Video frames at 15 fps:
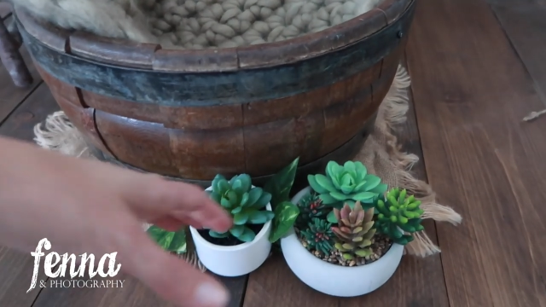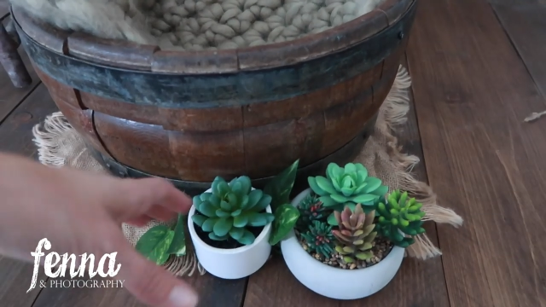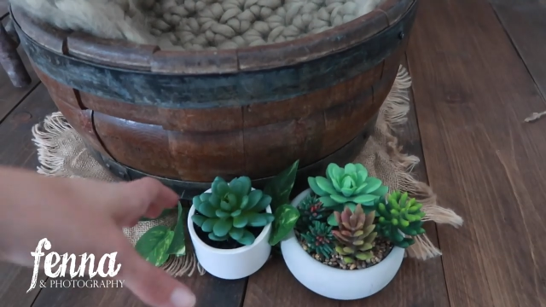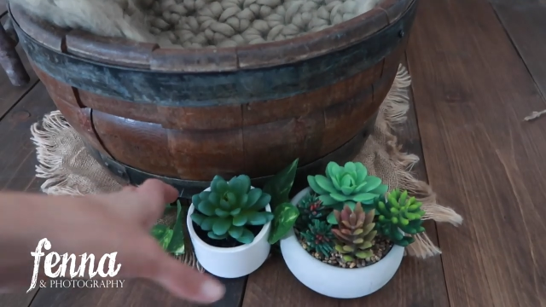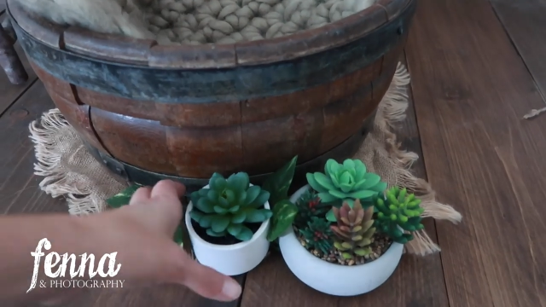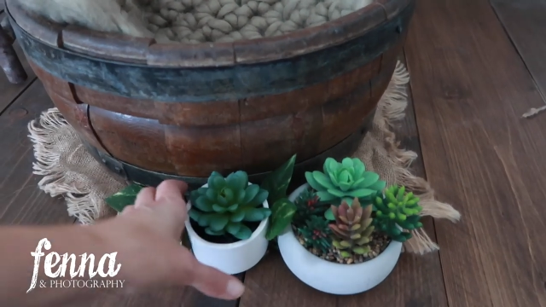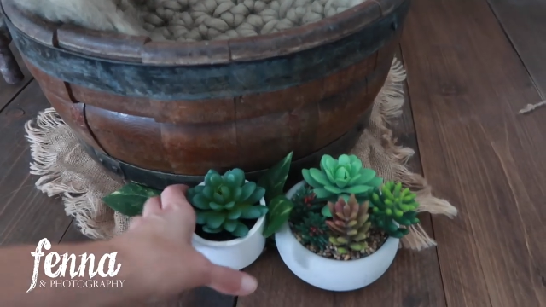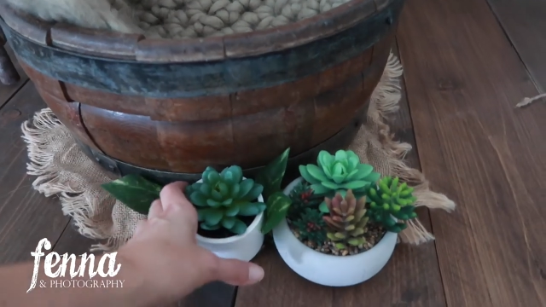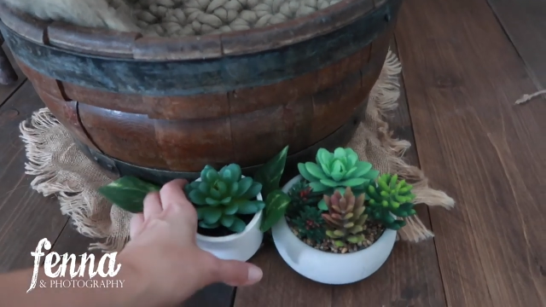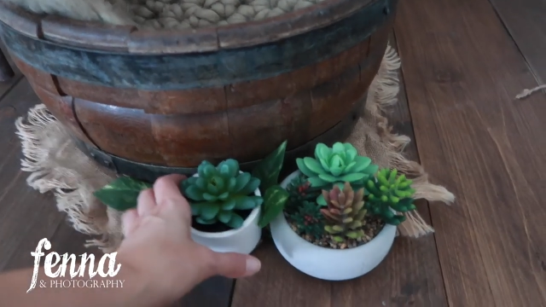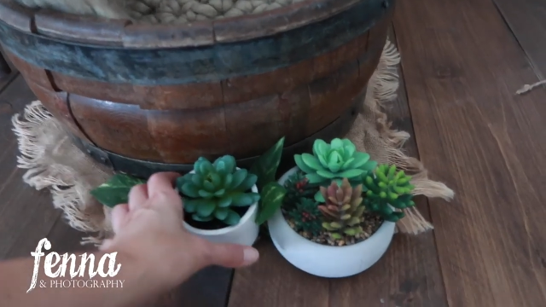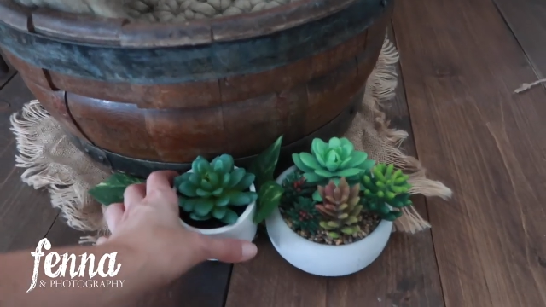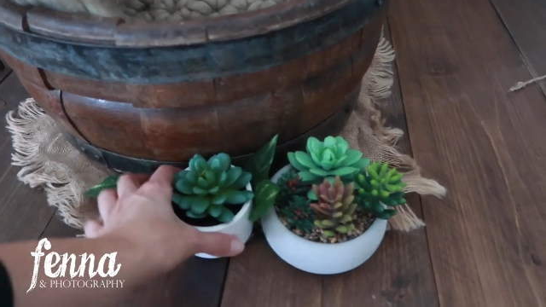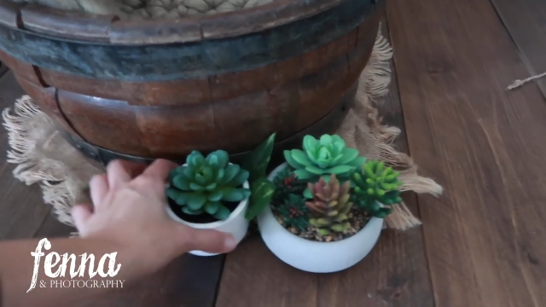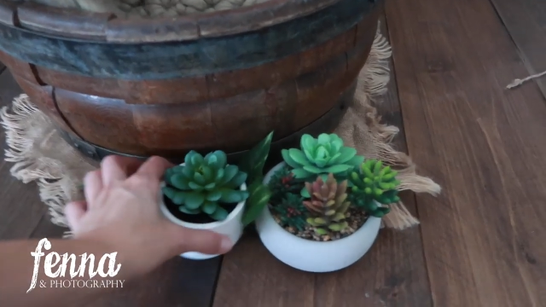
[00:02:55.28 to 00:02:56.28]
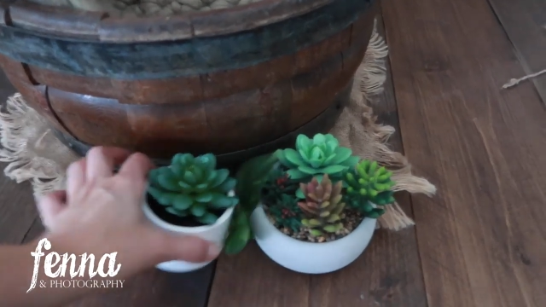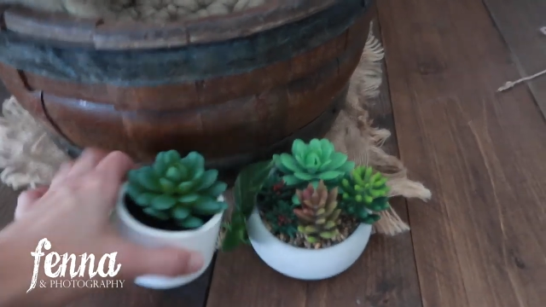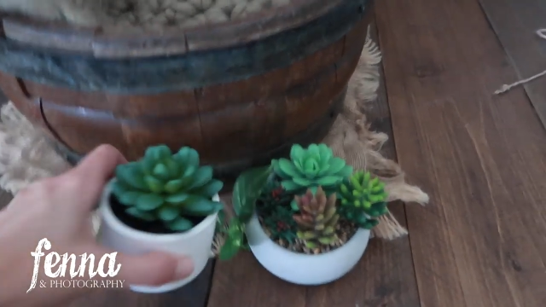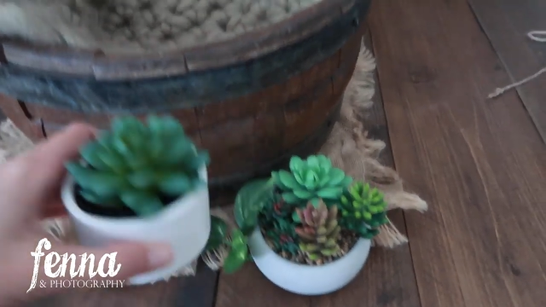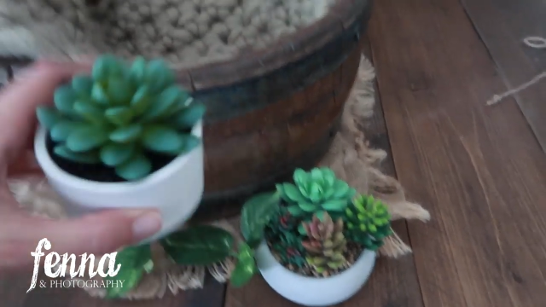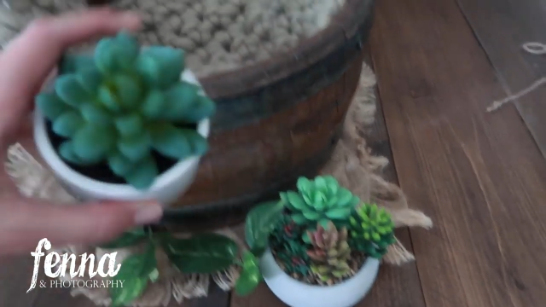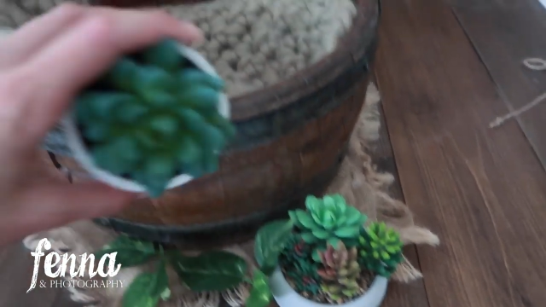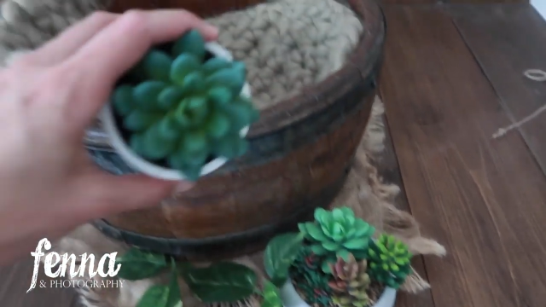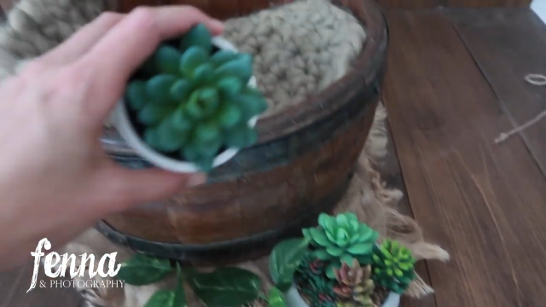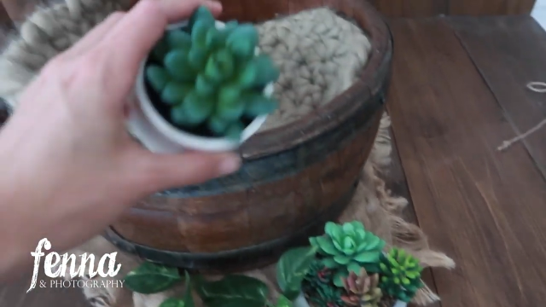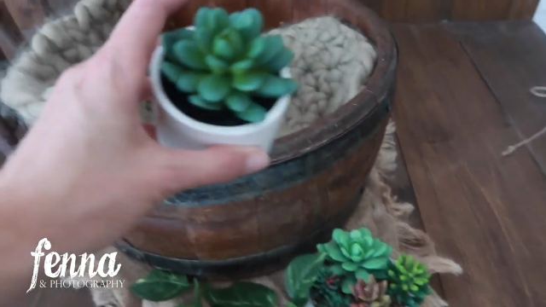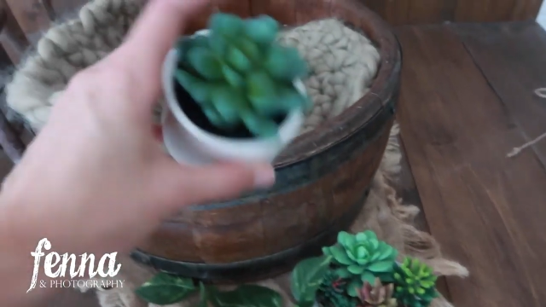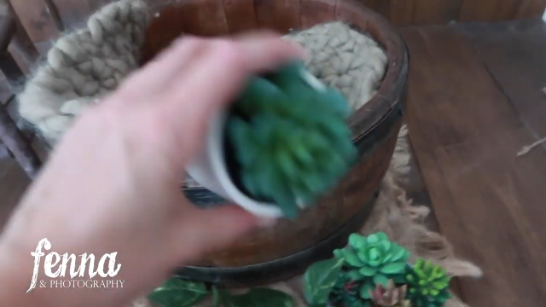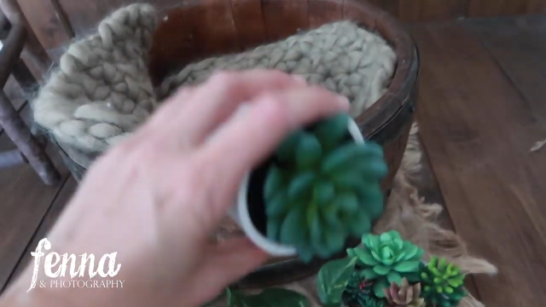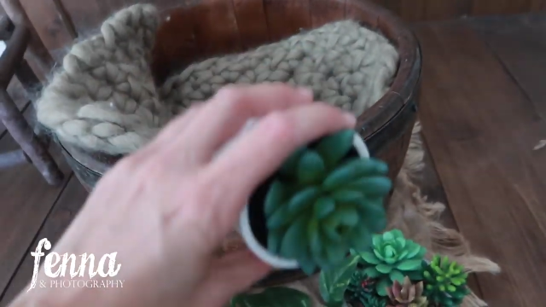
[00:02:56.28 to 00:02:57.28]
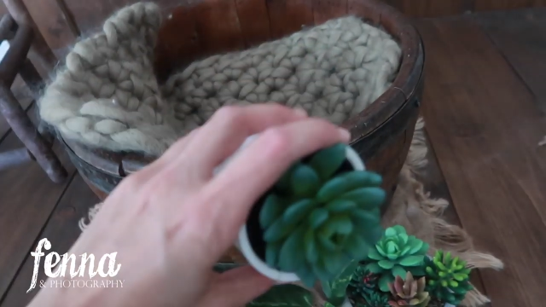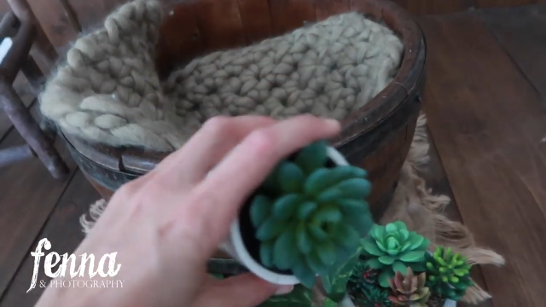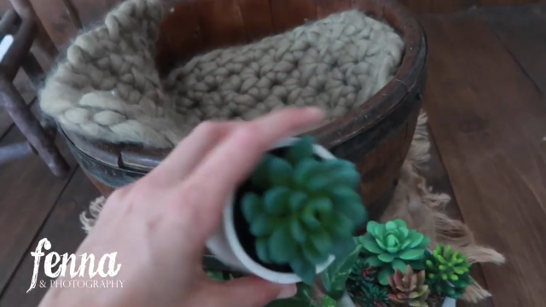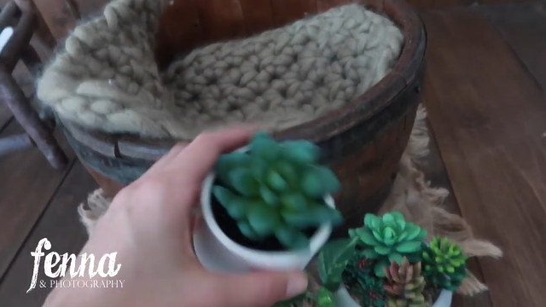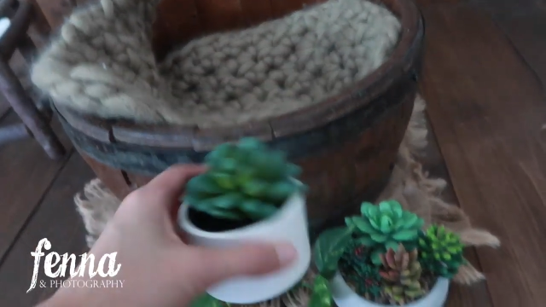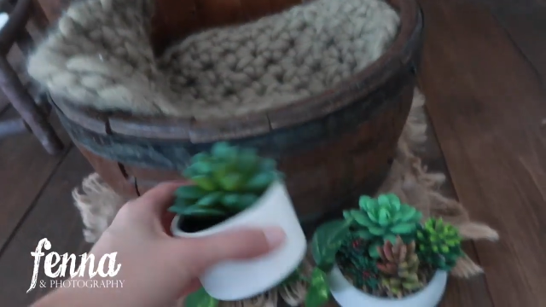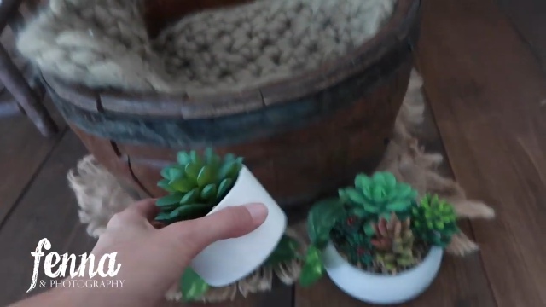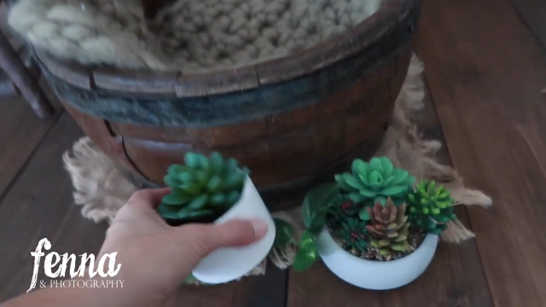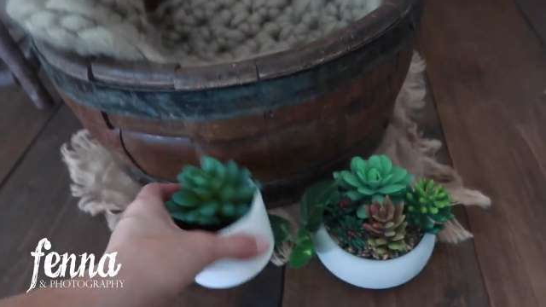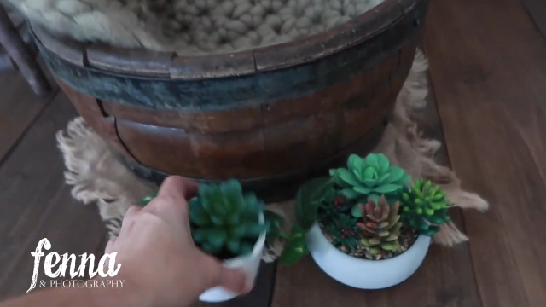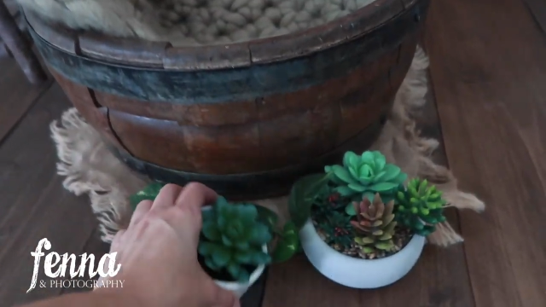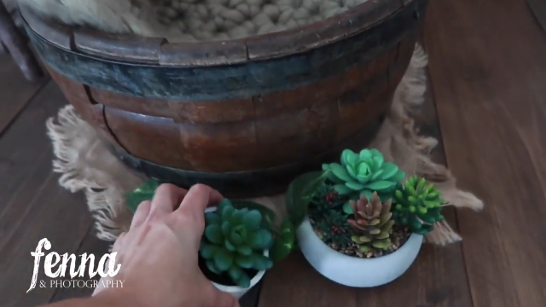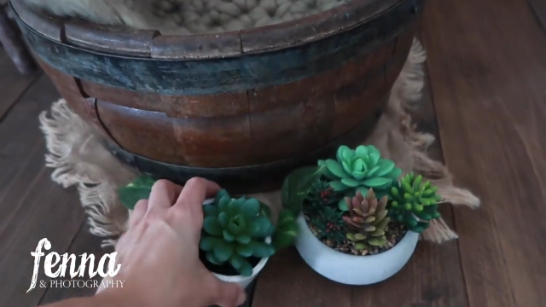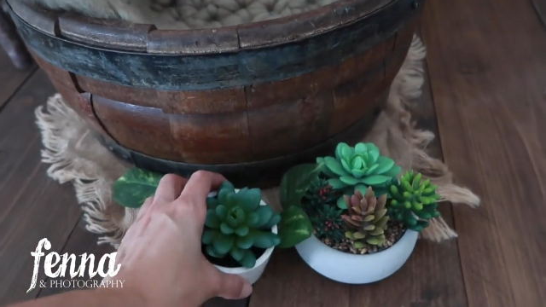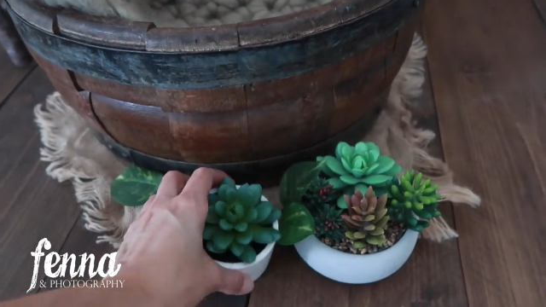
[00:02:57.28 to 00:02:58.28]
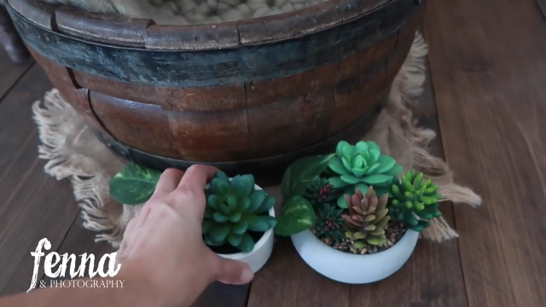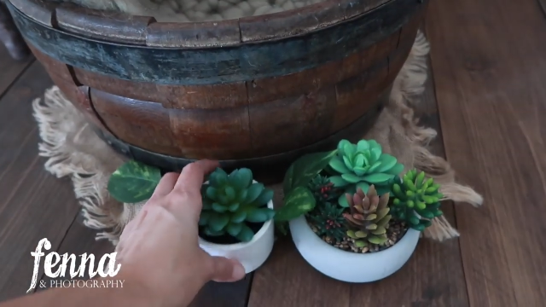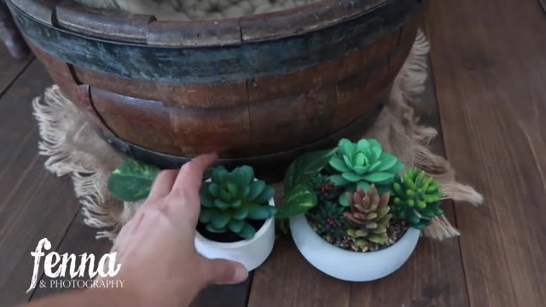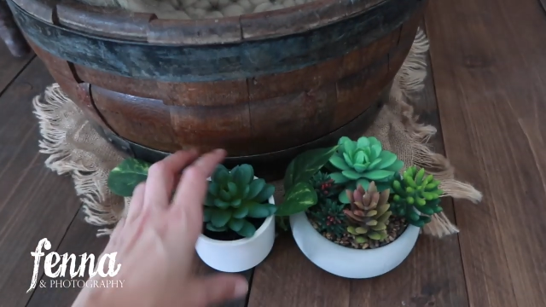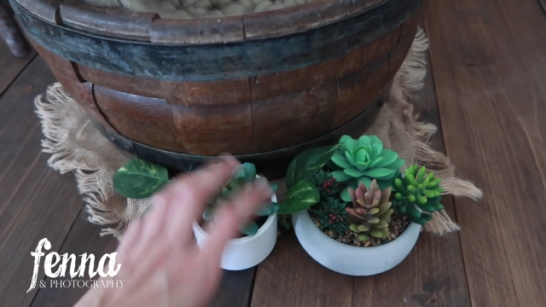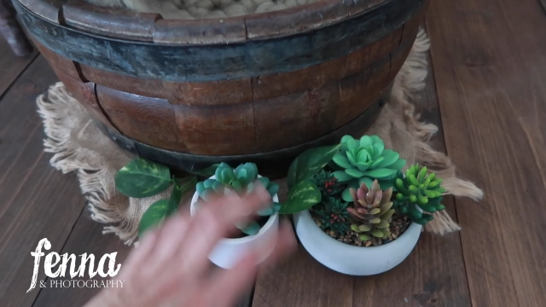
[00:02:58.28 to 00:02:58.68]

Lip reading: No face is visible, so there are no lips to read.